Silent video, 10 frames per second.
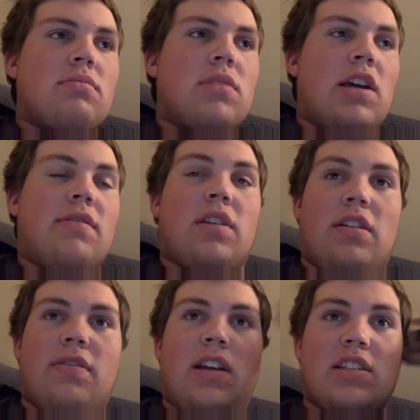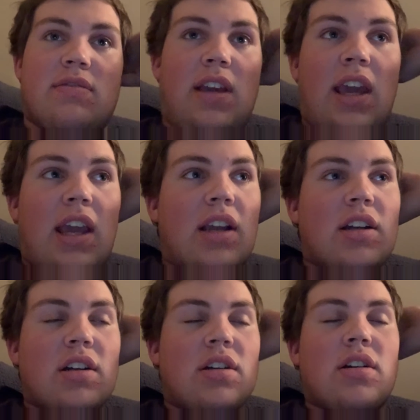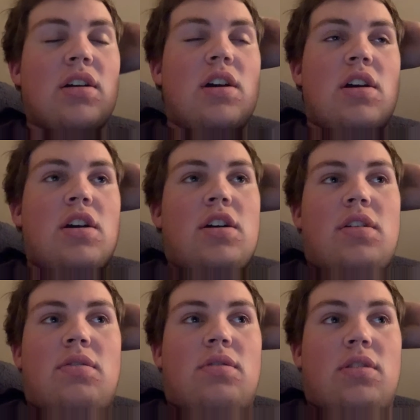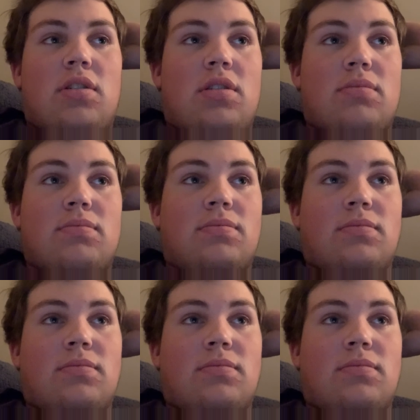having a face of anger or